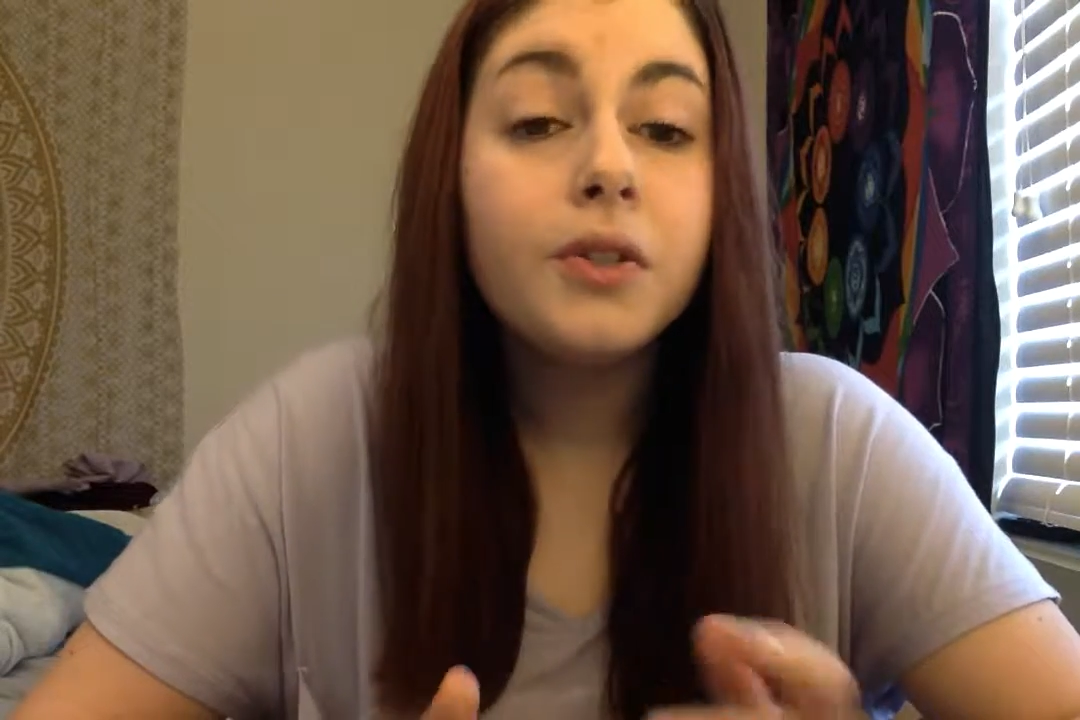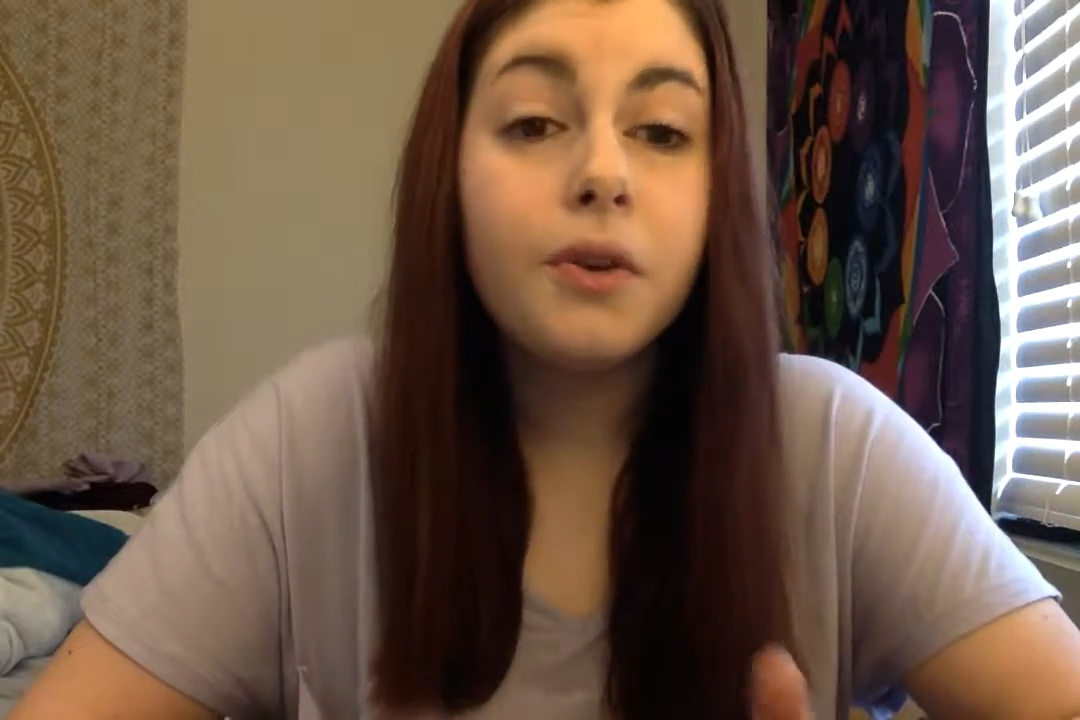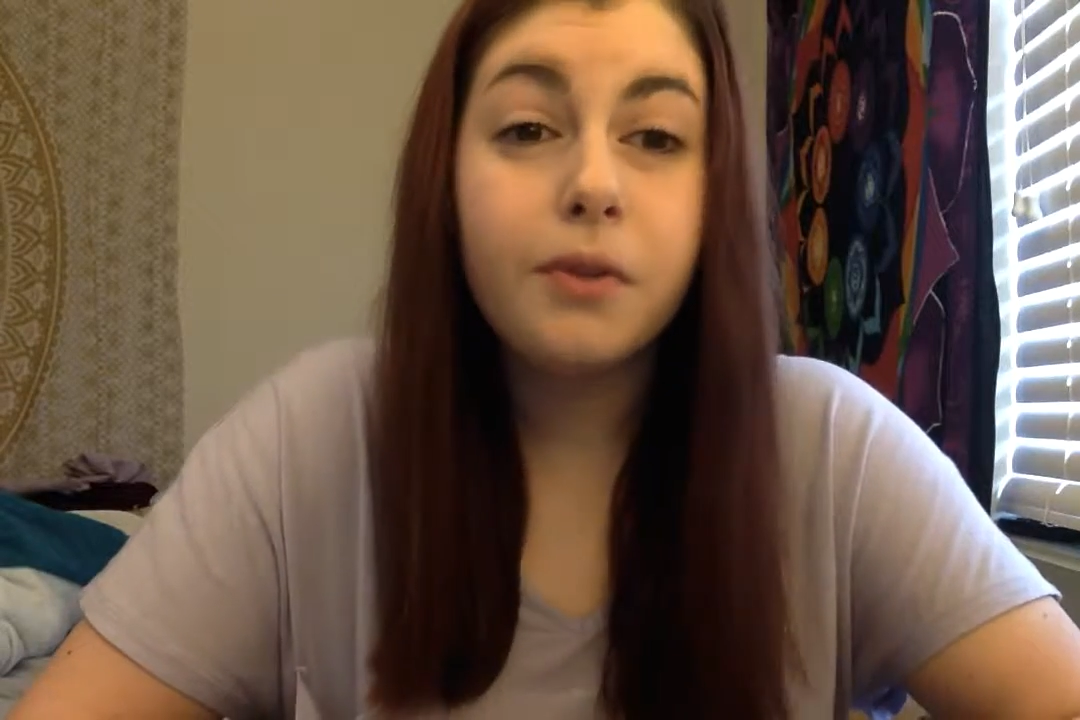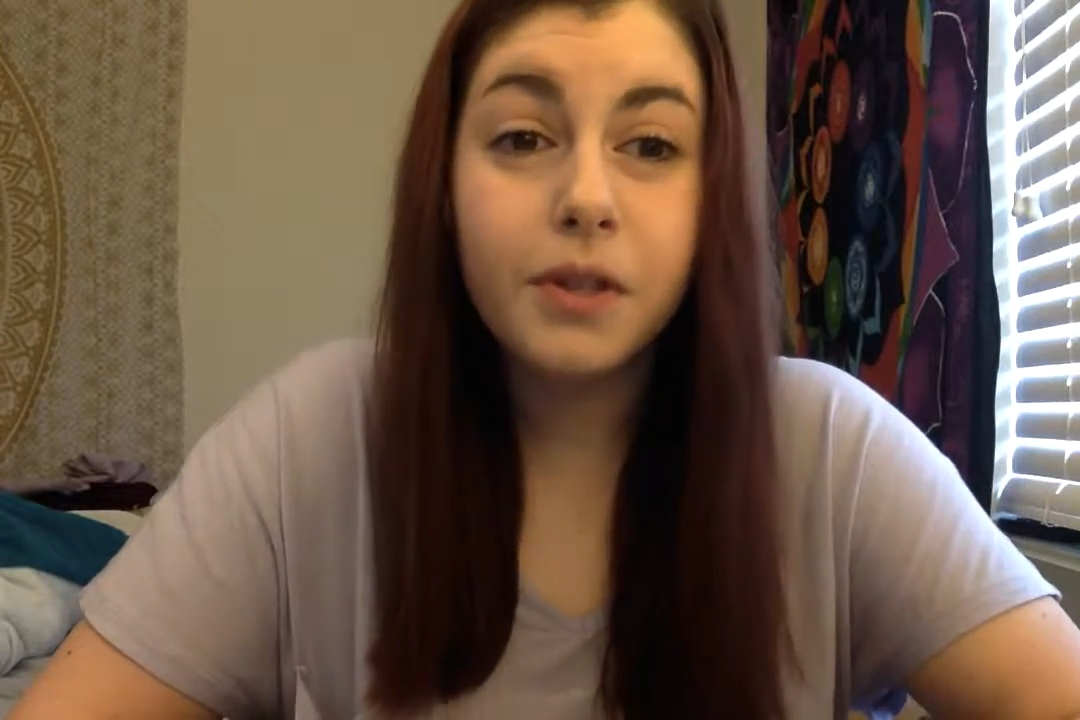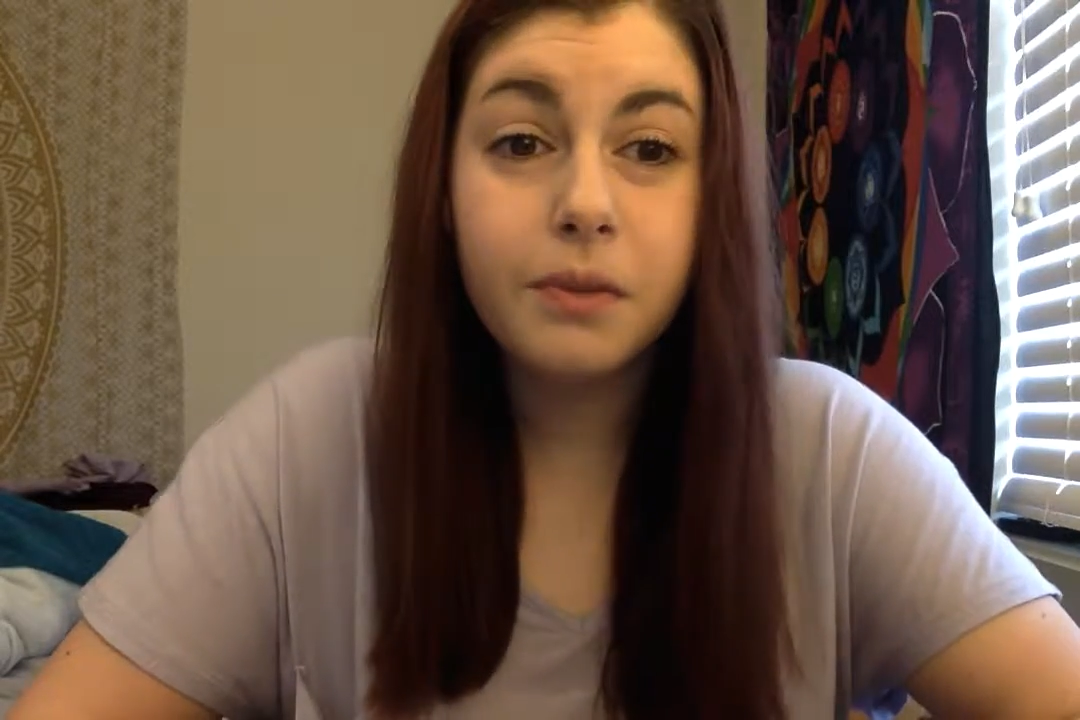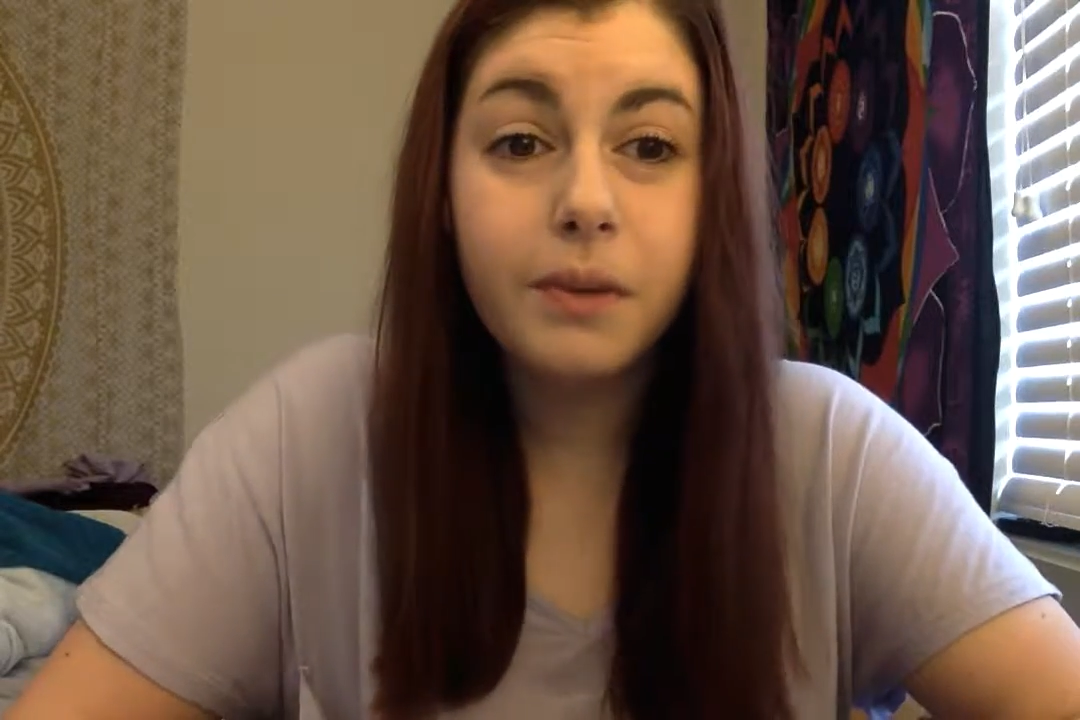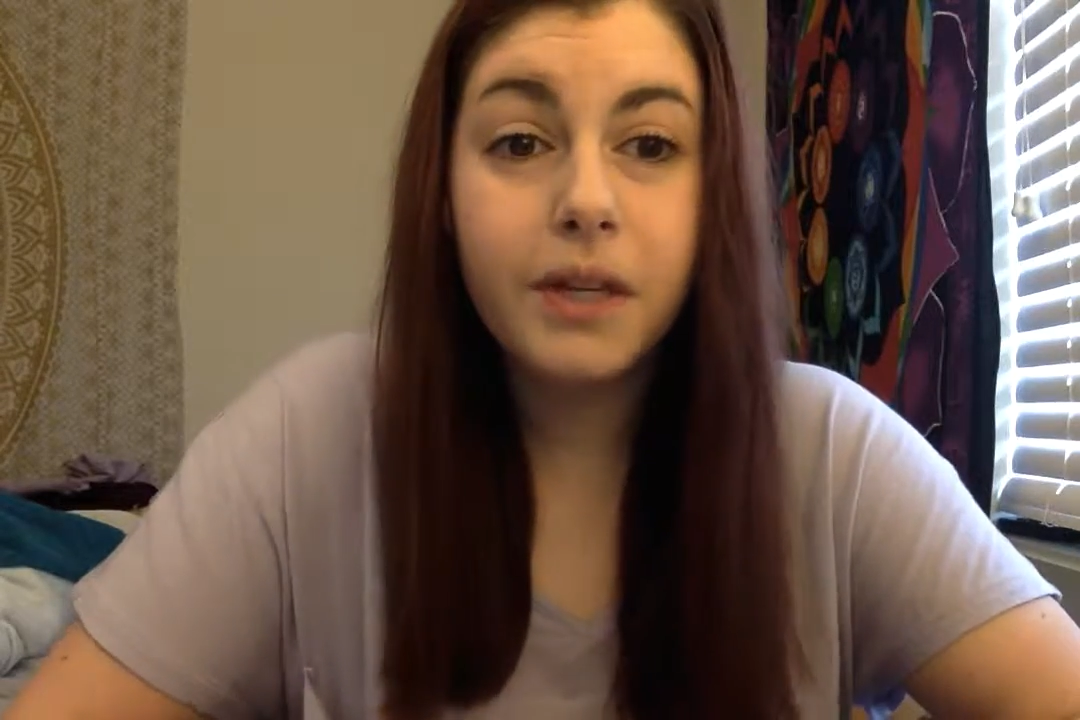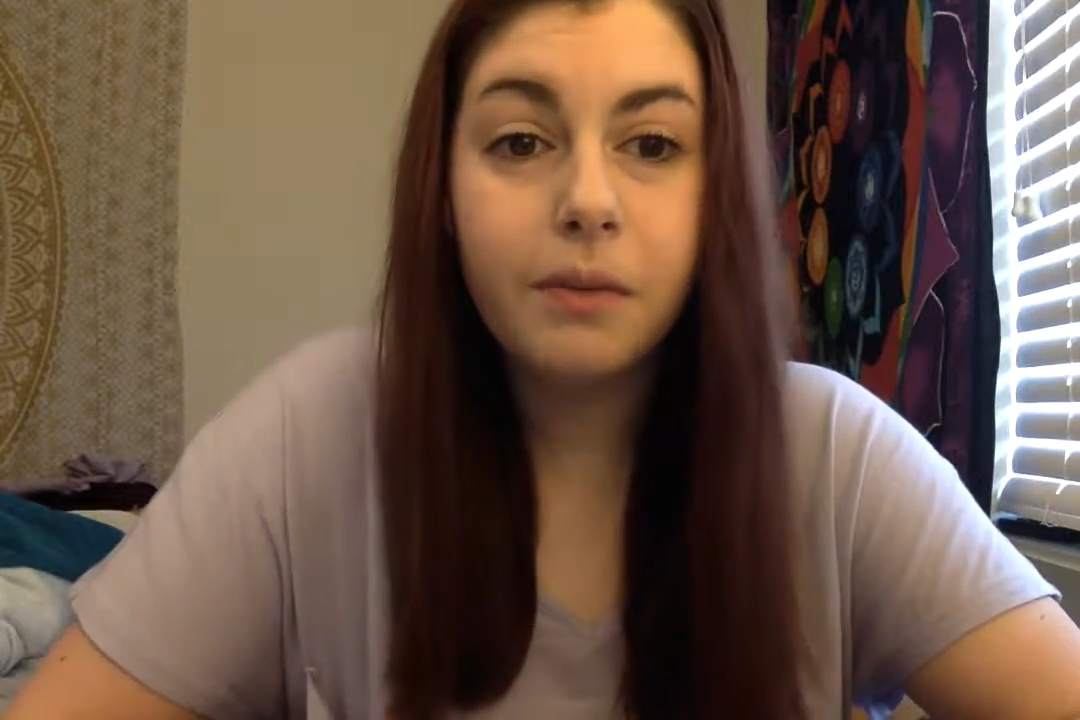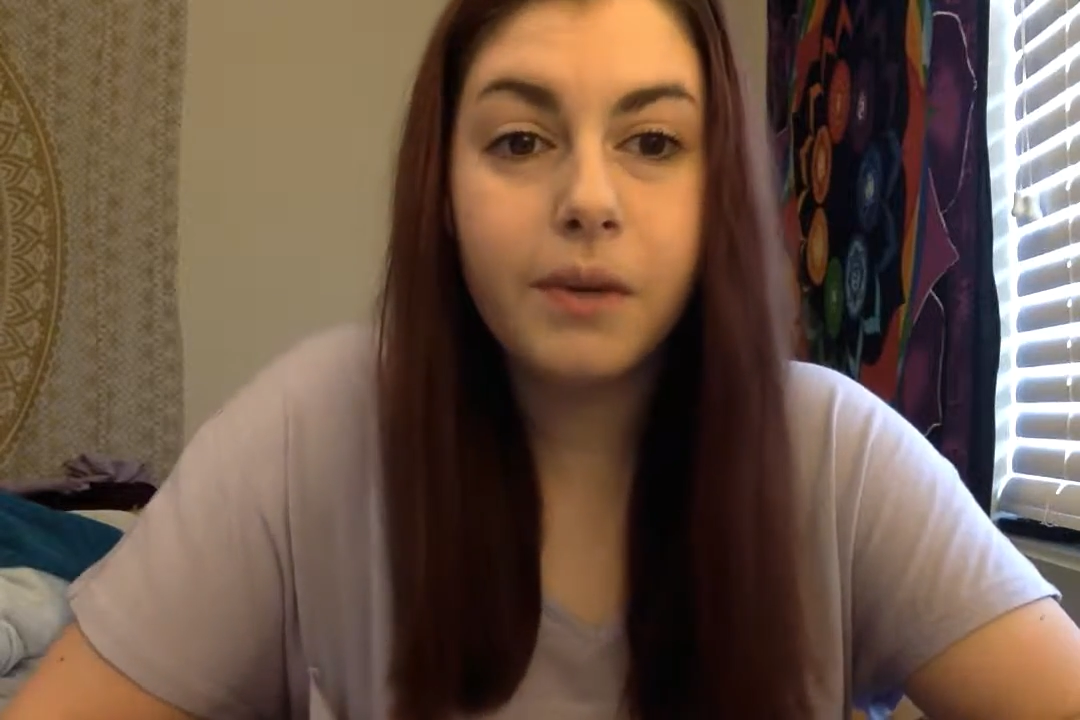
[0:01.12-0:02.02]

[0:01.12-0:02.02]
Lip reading: So this week